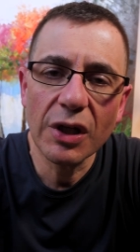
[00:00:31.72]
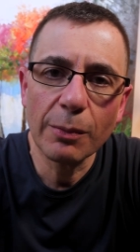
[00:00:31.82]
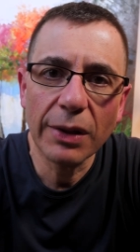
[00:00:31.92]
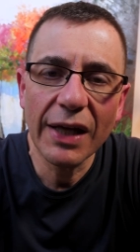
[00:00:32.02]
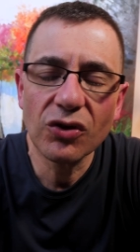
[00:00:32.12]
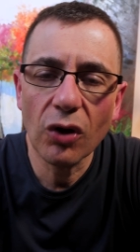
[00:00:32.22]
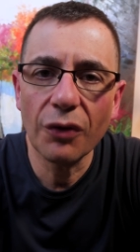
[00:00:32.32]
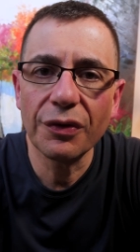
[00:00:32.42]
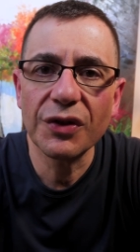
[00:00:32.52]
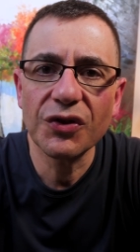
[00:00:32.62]
that are placed
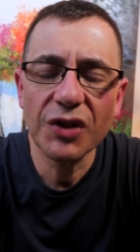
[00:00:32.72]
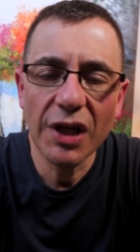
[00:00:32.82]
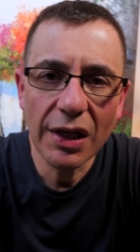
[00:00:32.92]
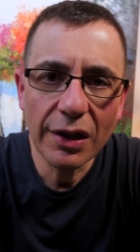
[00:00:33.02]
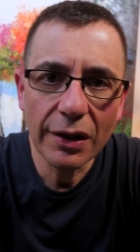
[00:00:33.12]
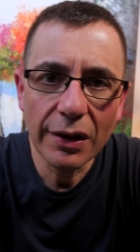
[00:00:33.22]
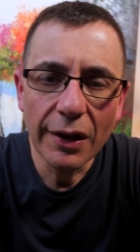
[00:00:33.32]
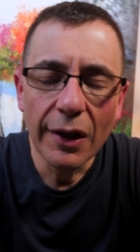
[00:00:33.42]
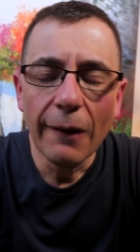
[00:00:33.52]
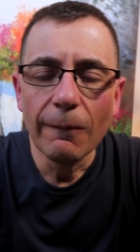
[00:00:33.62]
on the skin.
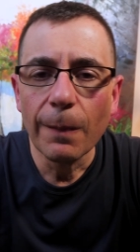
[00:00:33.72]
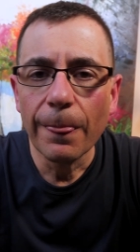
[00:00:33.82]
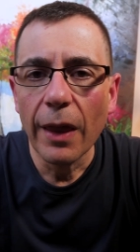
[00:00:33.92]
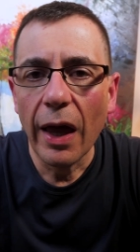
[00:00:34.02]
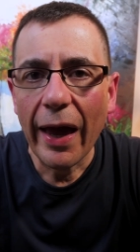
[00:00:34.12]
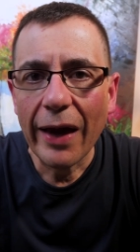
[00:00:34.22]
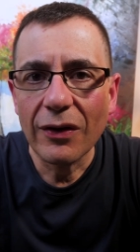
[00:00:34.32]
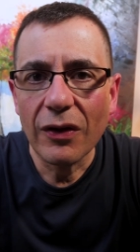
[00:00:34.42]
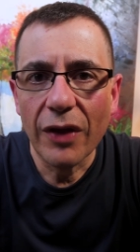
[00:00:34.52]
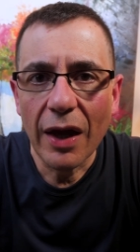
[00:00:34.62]

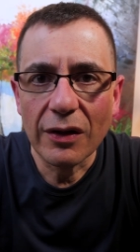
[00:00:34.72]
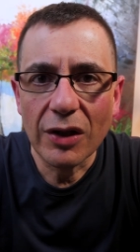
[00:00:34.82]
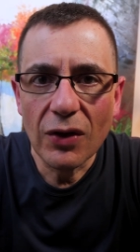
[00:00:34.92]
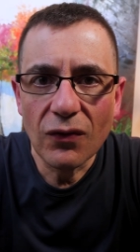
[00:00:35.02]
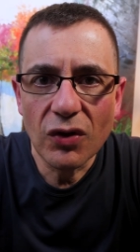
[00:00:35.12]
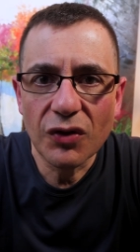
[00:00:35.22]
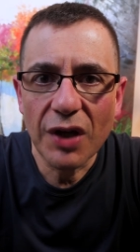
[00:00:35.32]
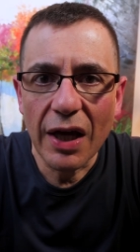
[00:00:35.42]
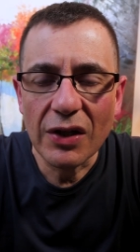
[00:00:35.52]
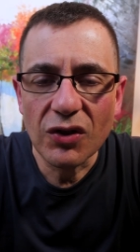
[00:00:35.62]
And that gives us
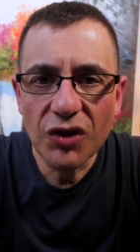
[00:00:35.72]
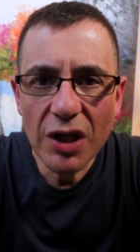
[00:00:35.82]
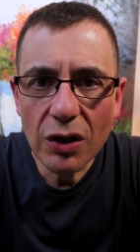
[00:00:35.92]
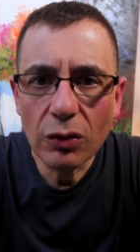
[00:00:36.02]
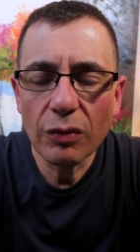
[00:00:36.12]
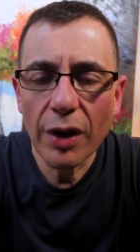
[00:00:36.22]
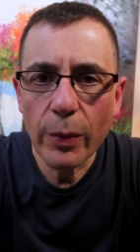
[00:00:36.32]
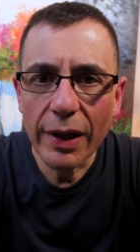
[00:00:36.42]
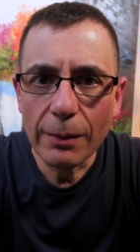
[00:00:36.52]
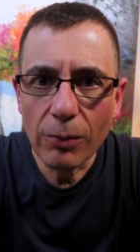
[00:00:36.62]
a signal that
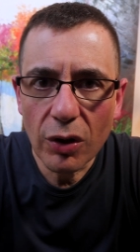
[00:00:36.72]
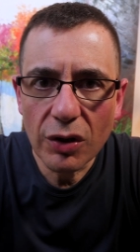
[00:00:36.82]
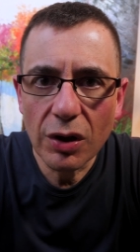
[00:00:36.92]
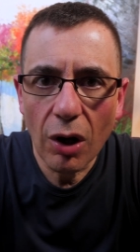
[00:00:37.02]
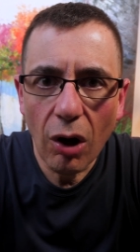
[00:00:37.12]
we can monitor